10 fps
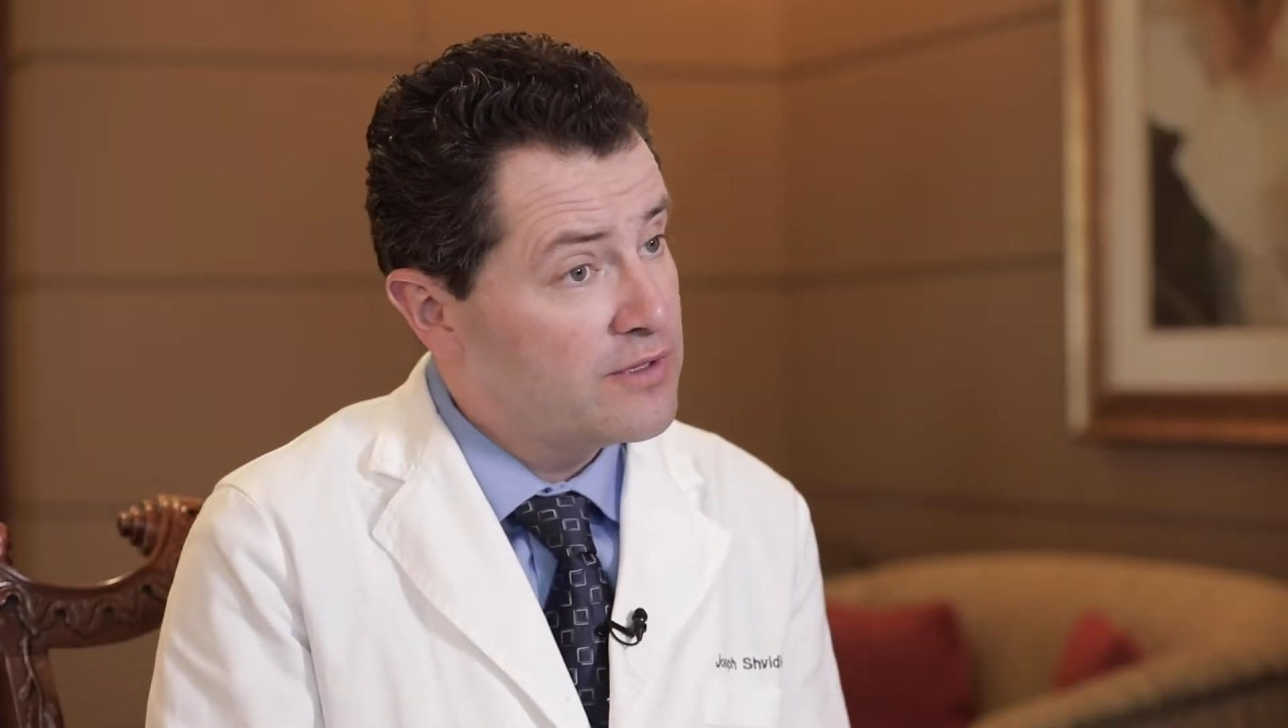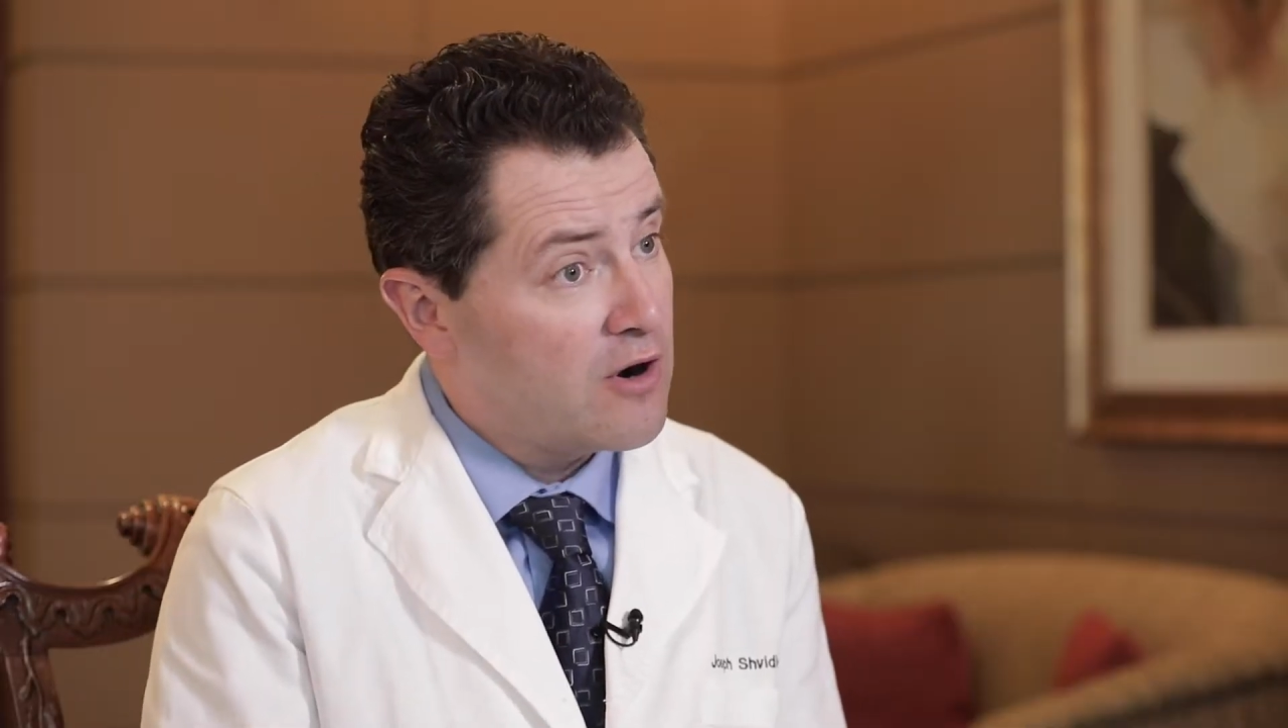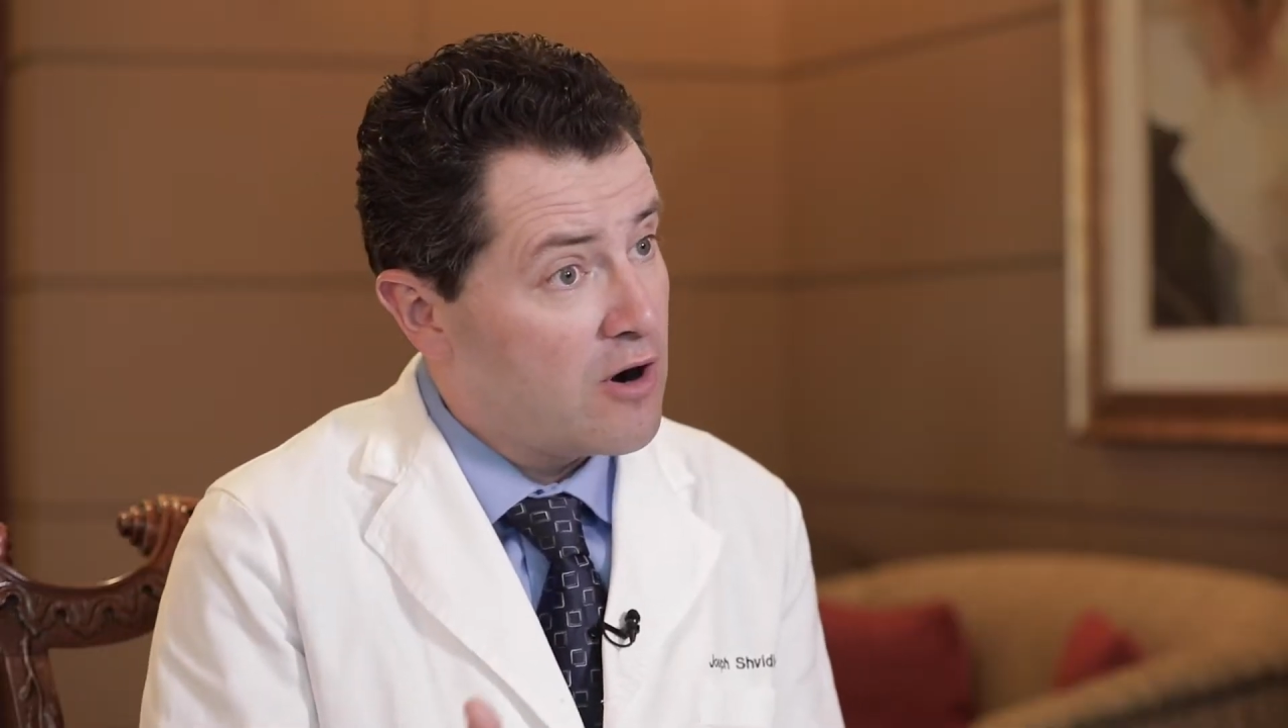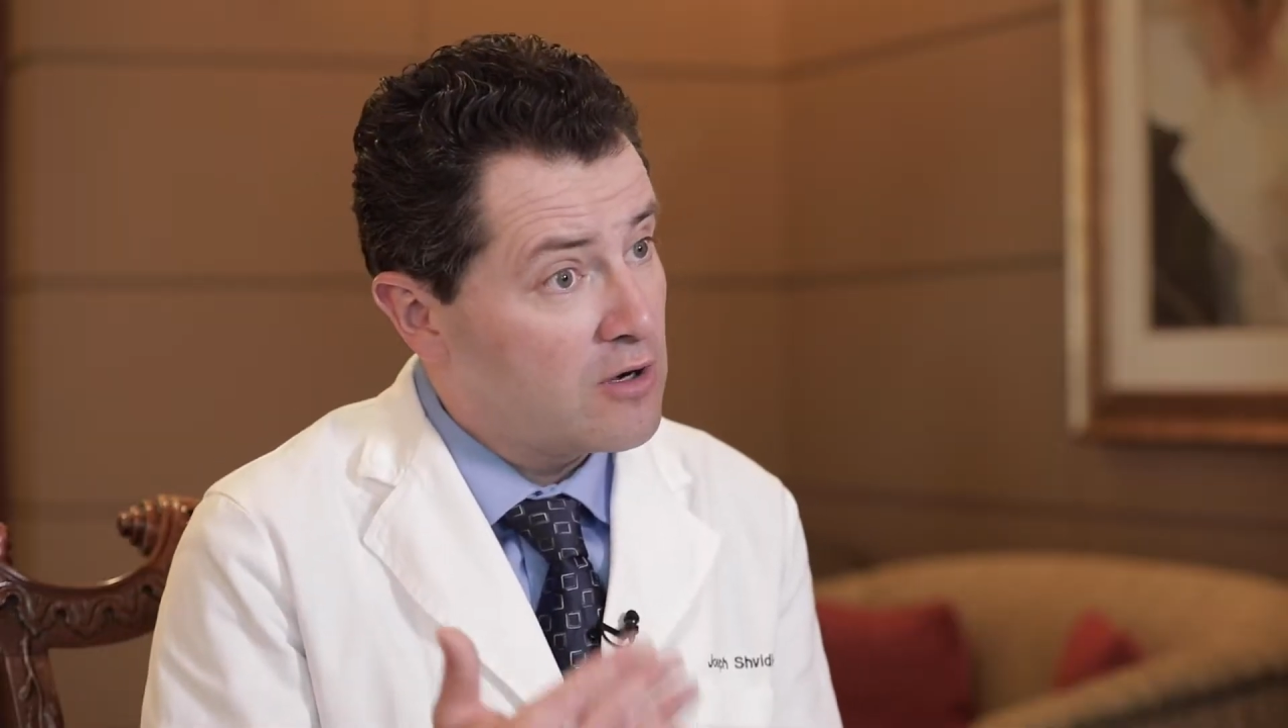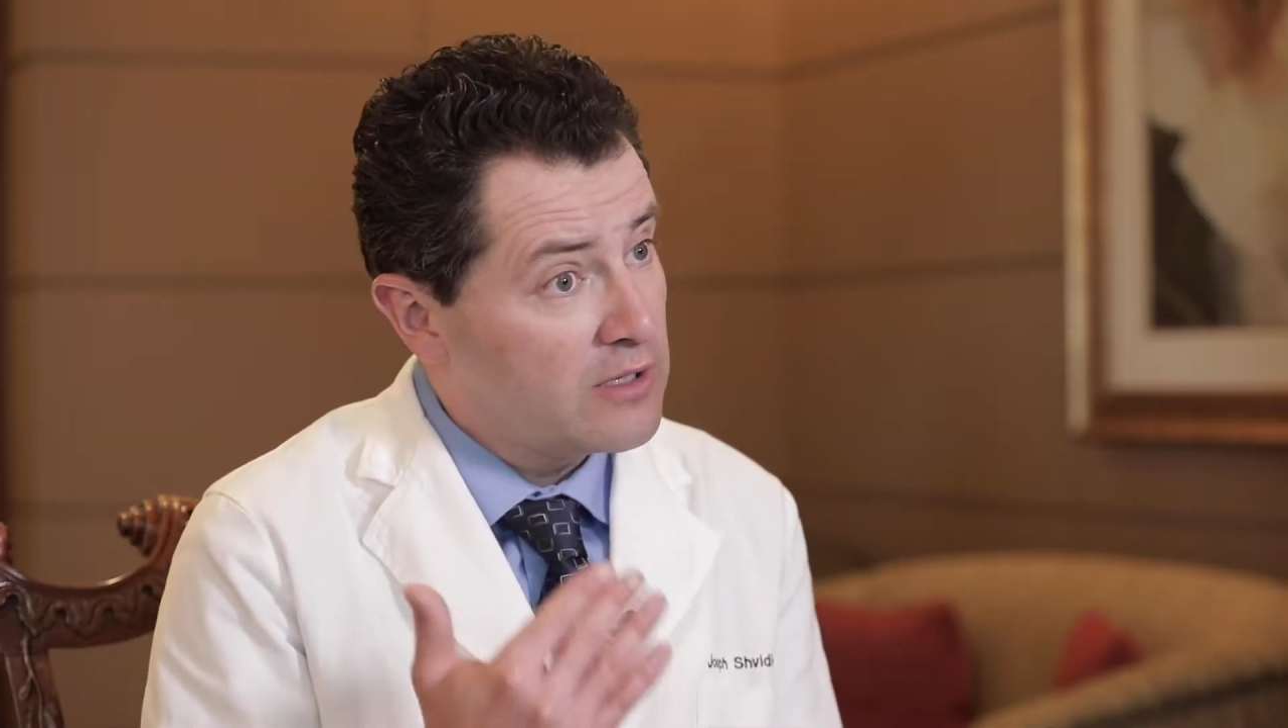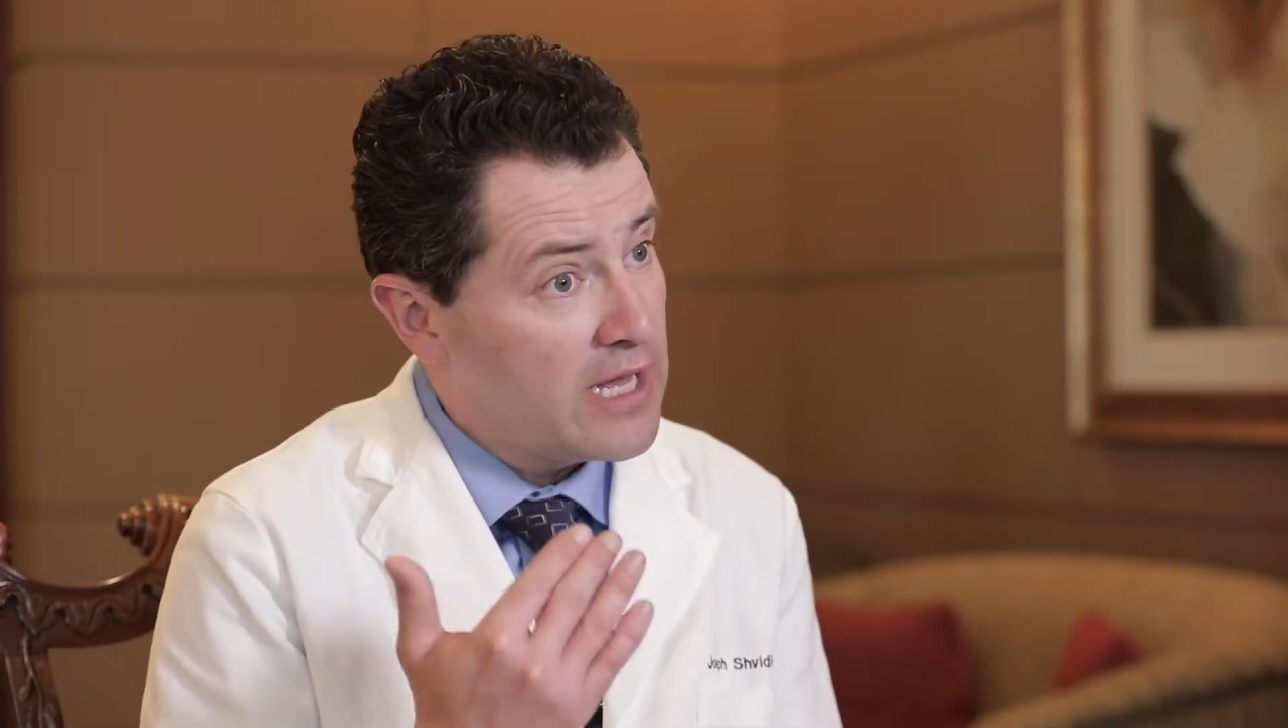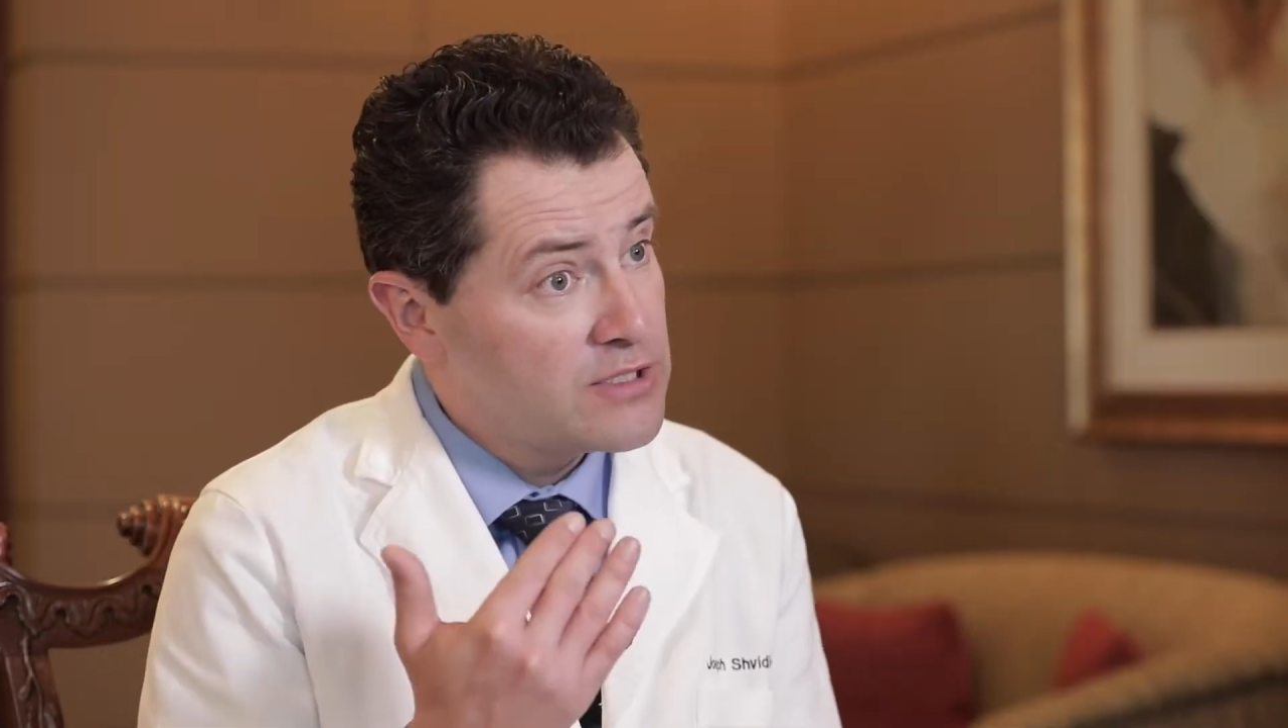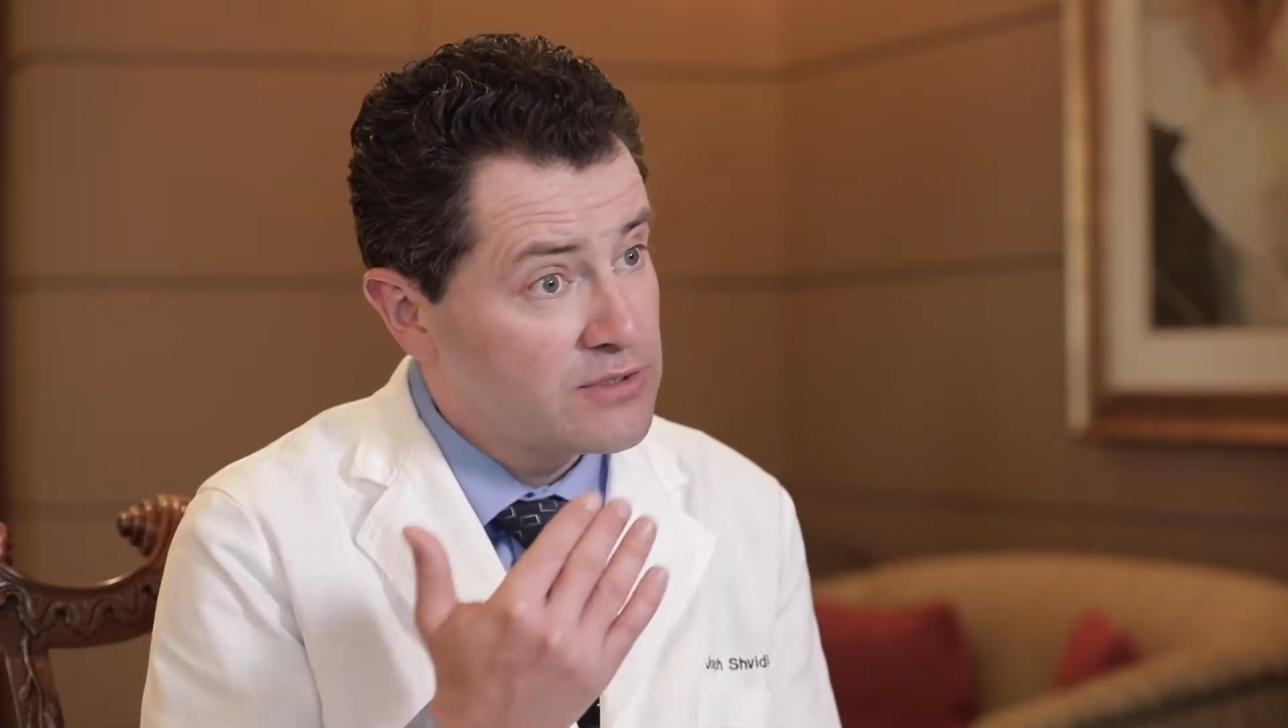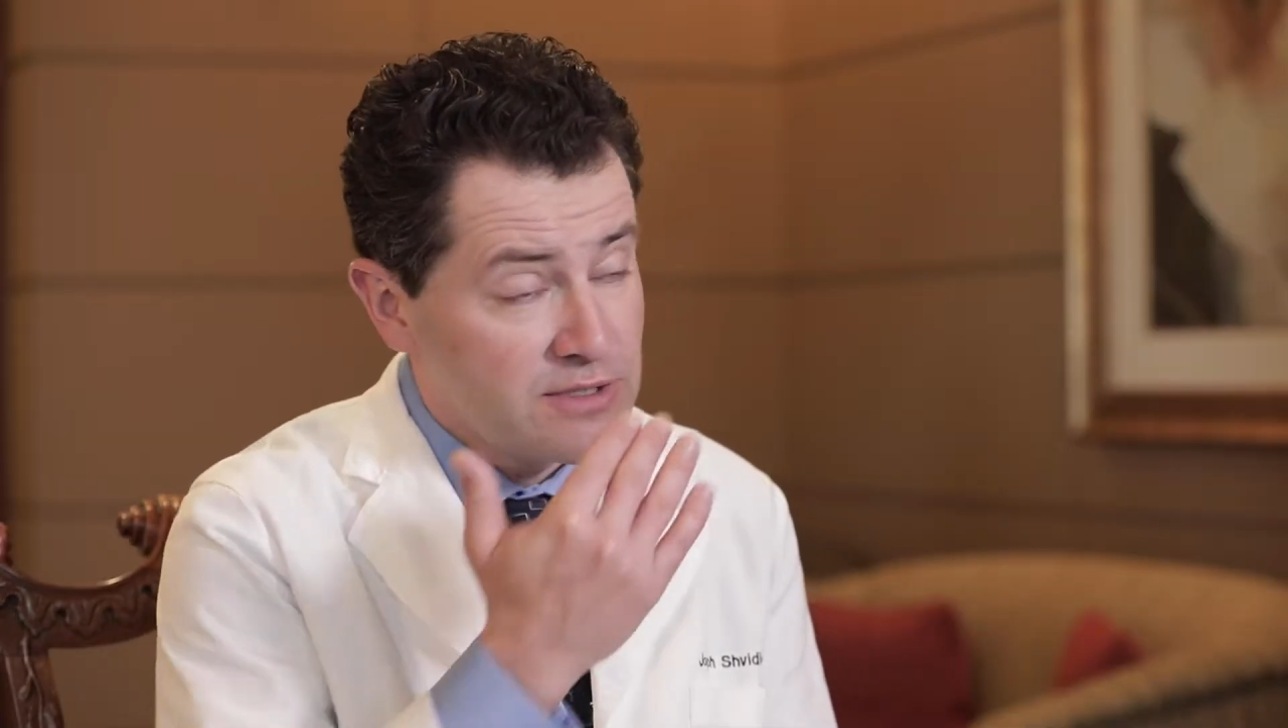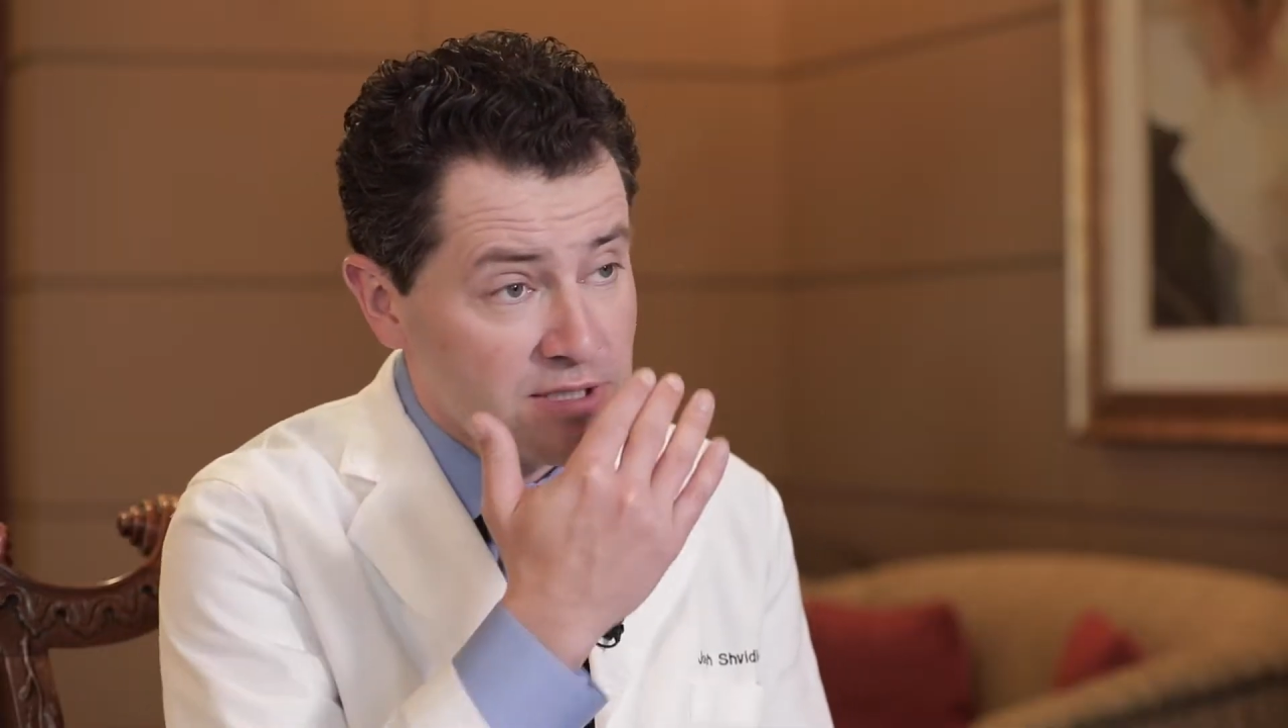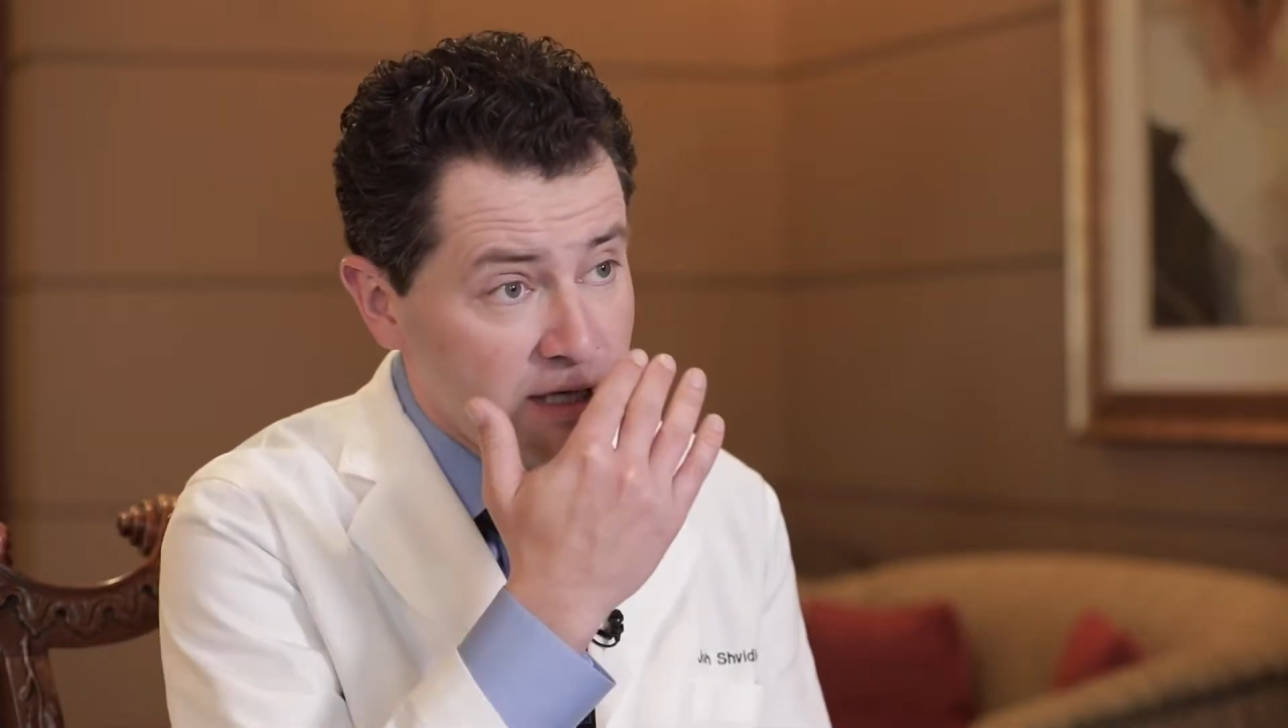the cartilaginous